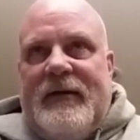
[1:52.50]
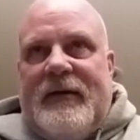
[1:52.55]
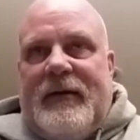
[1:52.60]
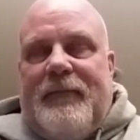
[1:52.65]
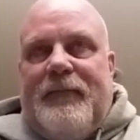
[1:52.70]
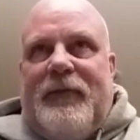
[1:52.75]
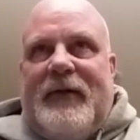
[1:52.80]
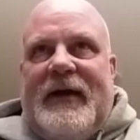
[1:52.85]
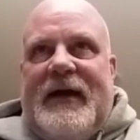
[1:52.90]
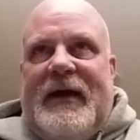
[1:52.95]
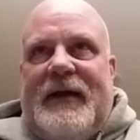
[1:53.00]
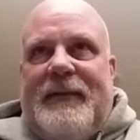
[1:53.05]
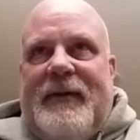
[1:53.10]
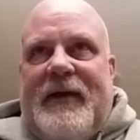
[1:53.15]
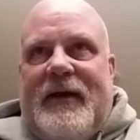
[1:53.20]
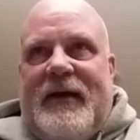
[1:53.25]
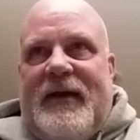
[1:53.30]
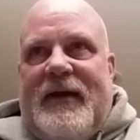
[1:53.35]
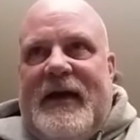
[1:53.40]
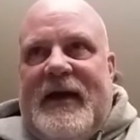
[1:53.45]
complained
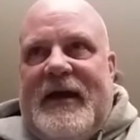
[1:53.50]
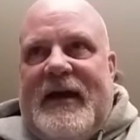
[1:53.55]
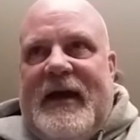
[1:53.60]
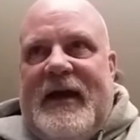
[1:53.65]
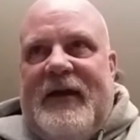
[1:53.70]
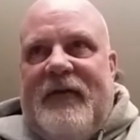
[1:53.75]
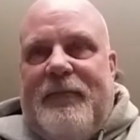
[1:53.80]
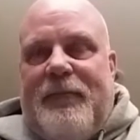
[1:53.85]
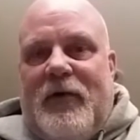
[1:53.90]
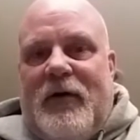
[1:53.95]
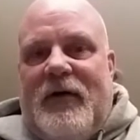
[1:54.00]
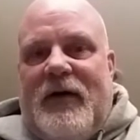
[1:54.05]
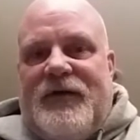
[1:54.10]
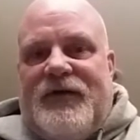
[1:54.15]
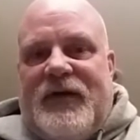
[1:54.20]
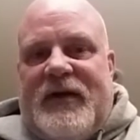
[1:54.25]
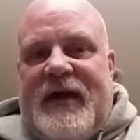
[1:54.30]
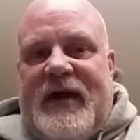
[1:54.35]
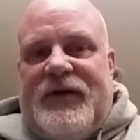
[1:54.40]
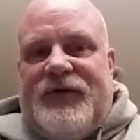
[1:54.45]
about a decade of poor
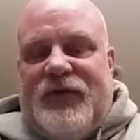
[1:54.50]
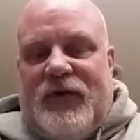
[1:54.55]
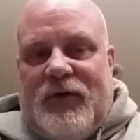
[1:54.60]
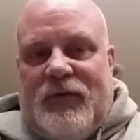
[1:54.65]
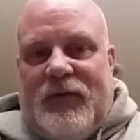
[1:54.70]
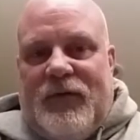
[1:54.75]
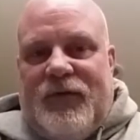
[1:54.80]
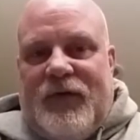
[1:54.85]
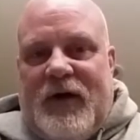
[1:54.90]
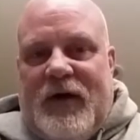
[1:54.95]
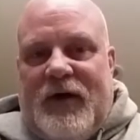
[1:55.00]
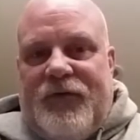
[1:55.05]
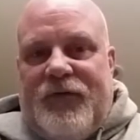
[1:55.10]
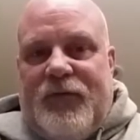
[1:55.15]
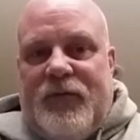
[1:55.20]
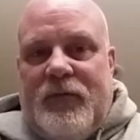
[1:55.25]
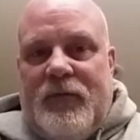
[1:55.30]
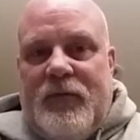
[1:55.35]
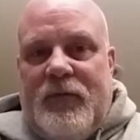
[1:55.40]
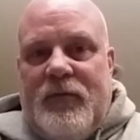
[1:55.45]
educational
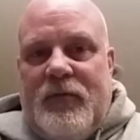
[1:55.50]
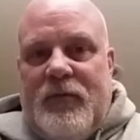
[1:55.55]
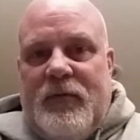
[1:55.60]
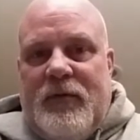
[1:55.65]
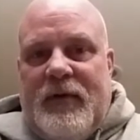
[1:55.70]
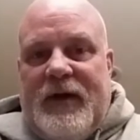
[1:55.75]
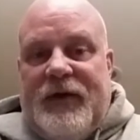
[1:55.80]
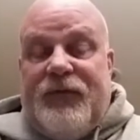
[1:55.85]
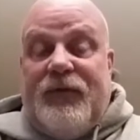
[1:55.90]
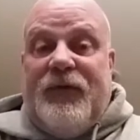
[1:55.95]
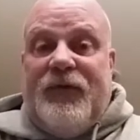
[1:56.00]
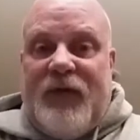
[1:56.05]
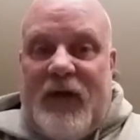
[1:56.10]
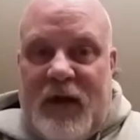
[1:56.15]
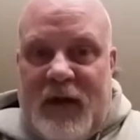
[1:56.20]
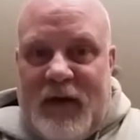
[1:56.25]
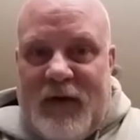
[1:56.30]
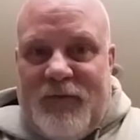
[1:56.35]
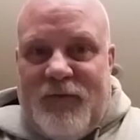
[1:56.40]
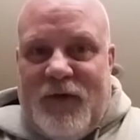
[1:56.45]
results as a
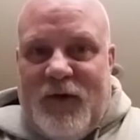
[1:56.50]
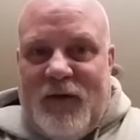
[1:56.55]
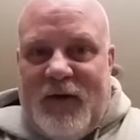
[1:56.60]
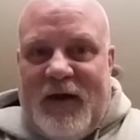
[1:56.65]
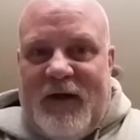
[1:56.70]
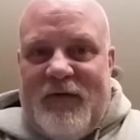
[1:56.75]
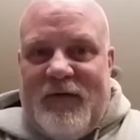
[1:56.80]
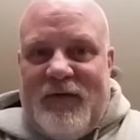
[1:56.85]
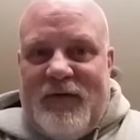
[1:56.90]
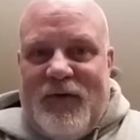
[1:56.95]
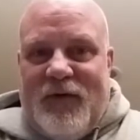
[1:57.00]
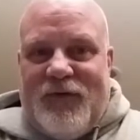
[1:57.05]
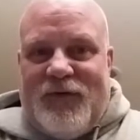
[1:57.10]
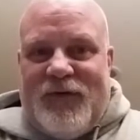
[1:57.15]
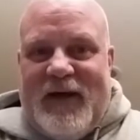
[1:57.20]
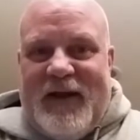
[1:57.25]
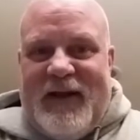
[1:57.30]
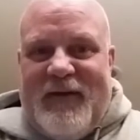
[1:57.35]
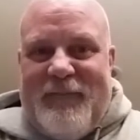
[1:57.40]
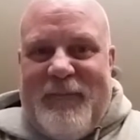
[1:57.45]
result of No
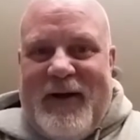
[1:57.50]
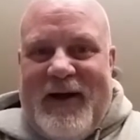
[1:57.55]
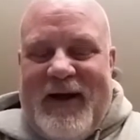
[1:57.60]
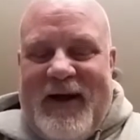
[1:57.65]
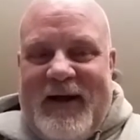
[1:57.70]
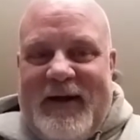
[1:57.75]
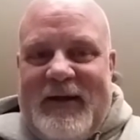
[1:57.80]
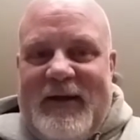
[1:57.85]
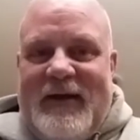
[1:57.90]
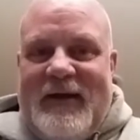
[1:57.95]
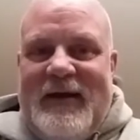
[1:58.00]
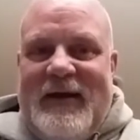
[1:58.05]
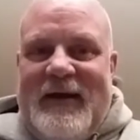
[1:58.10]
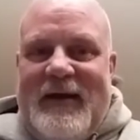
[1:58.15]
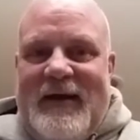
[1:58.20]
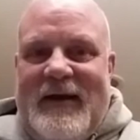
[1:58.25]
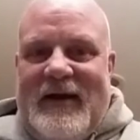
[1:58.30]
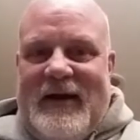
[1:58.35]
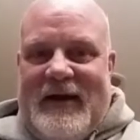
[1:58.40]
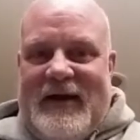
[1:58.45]
Child Left Behind,
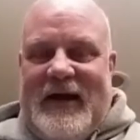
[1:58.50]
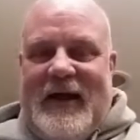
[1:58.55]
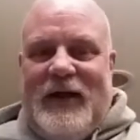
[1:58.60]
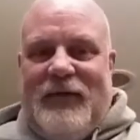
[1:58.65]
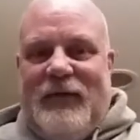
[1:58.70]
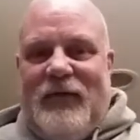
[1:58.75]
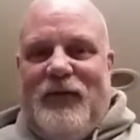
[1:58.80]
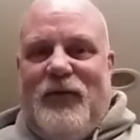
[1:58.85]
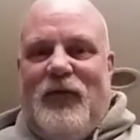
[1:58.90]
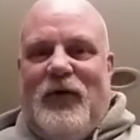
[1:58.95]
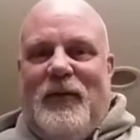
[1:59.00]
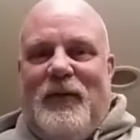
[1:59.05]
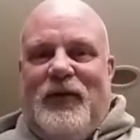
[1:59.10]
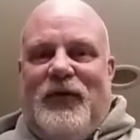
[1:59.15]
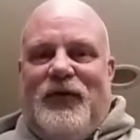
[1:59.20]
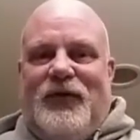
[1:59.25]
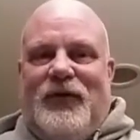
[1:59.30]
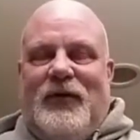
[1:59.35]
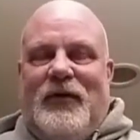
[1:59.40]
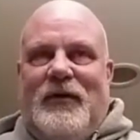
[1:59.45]
and now the
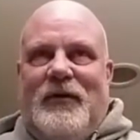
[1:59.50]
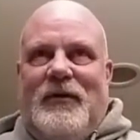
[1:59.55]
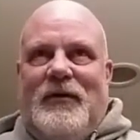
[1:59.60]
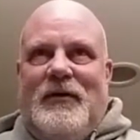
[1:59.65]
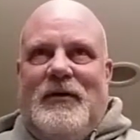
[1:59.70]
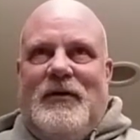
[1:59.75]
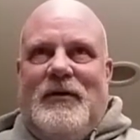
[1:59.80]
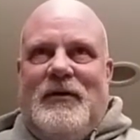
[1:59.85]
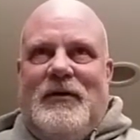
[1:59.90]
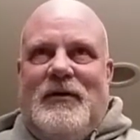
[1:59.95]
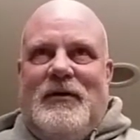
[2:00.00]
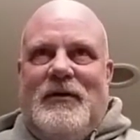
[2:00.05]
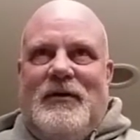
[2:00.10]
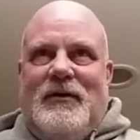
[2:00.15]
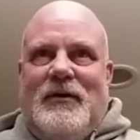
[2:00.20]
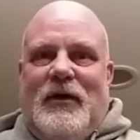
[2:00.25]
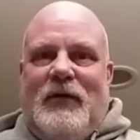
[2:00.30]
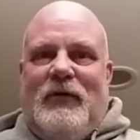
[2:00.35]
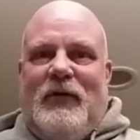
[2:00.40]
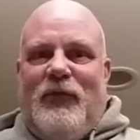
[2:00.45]
reformers
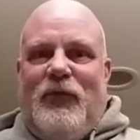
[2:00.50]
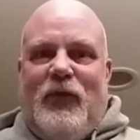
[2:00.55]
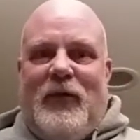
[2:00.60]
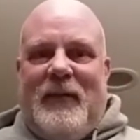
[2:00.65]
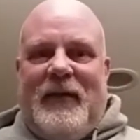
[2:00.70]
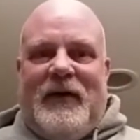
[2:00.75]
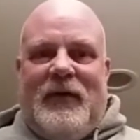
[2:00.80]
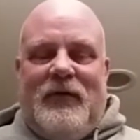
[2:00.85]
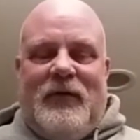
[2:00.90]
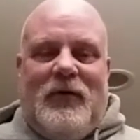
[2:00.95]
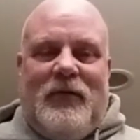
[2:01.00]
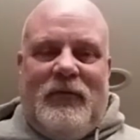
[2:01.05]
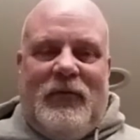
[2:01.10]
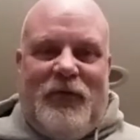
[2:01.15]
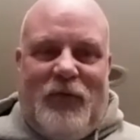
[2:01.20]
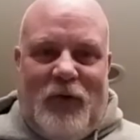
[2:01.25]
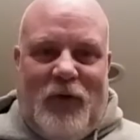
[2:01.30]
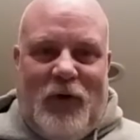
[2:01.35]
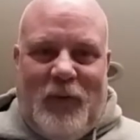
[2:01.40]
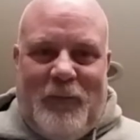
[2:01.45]
are reforming their own
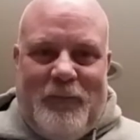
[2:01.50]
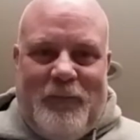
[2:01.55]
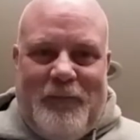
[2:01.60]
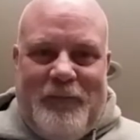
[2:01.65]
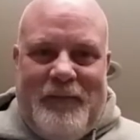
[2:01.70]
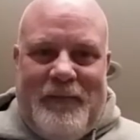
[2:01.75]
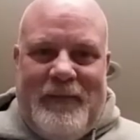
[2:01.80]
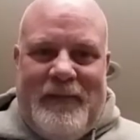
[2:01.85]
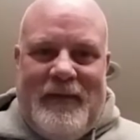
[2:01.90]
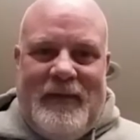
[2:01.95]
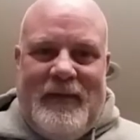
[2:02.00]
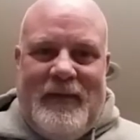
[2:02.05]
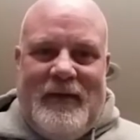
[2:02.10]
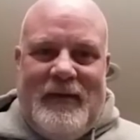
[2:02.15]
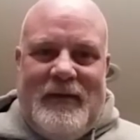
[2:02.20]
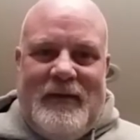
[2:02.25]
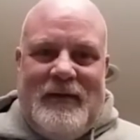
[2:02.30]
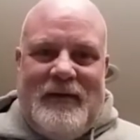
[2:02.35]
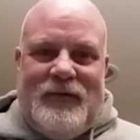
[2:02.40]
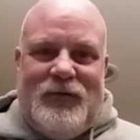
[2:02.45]
reform.
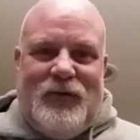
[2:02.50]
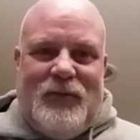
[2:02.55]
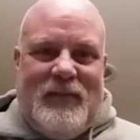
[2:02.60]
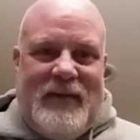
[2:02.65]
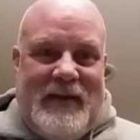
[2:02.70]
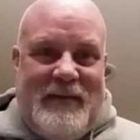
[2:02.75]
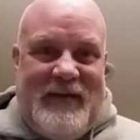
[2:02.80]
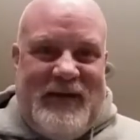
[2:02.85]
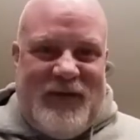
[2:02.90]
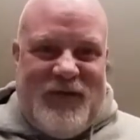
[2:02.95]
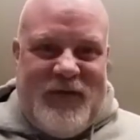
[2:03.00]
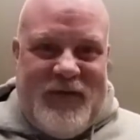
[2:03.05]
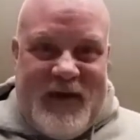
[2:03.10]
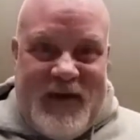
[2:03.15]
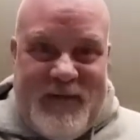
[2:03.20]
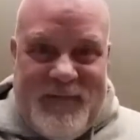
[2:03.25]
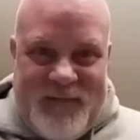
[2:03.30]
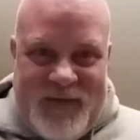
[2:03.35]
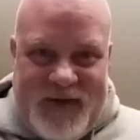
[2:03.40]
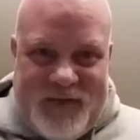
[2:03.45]
So maybe it's them